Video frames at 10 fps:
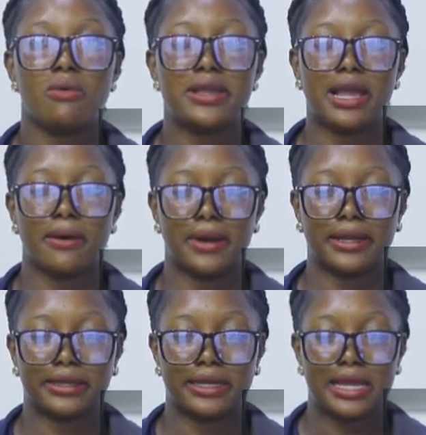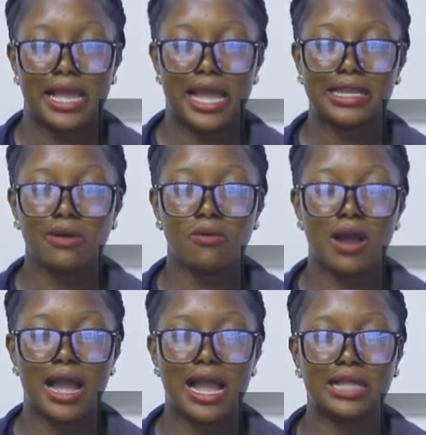That one, you see, if
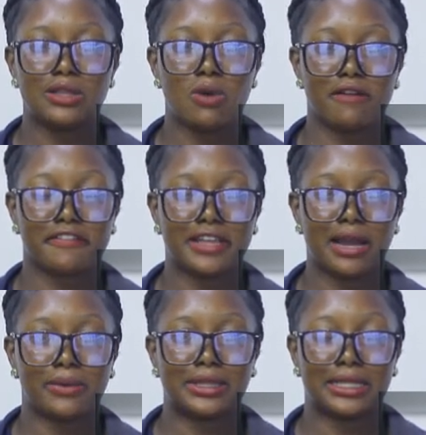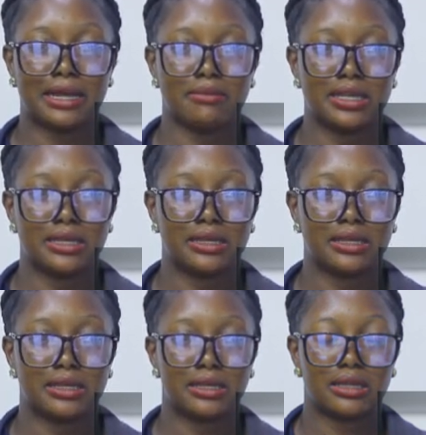they raise that argument, it will even go
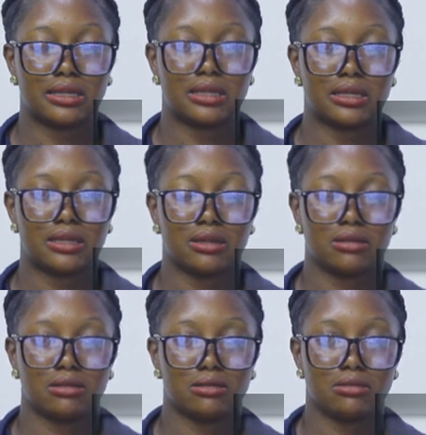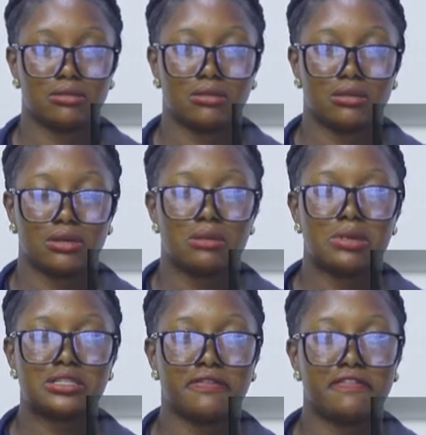flat on their face. Because
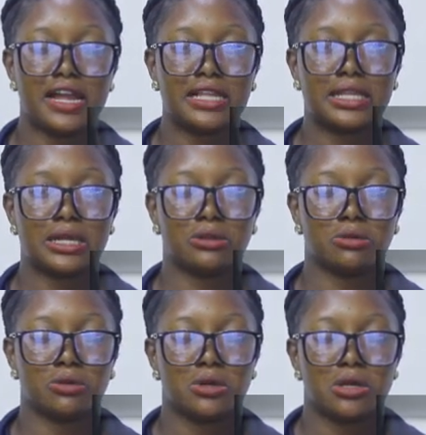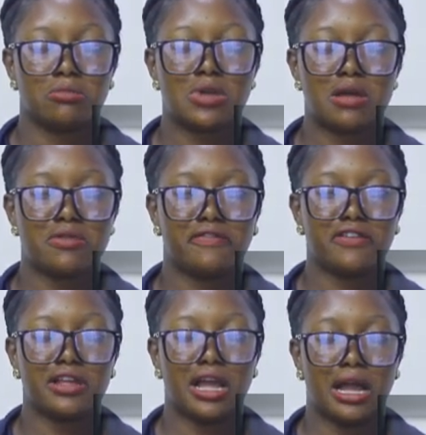at that time of COVID,
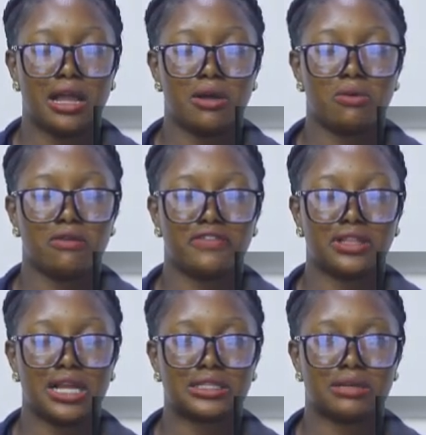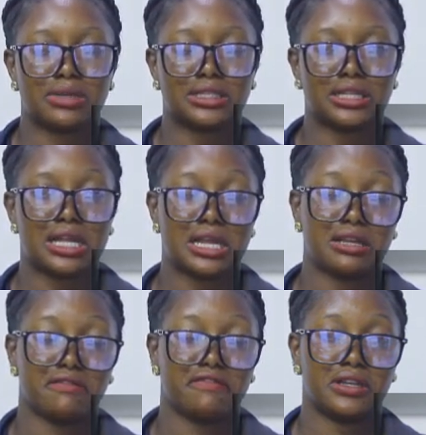they gave us a calendar. We're all
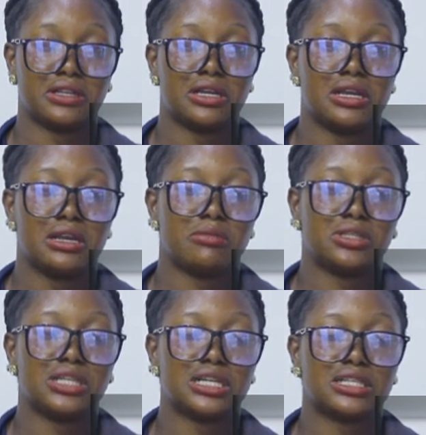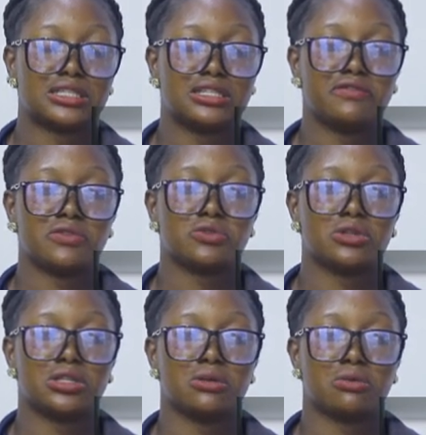working towards a calendar. We knew when we
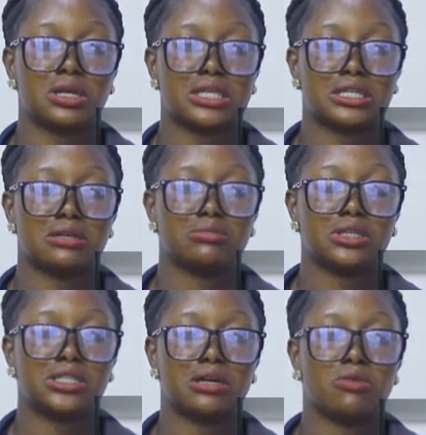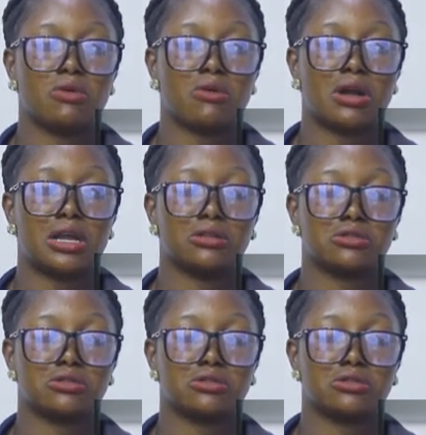were going to do the registration exercise.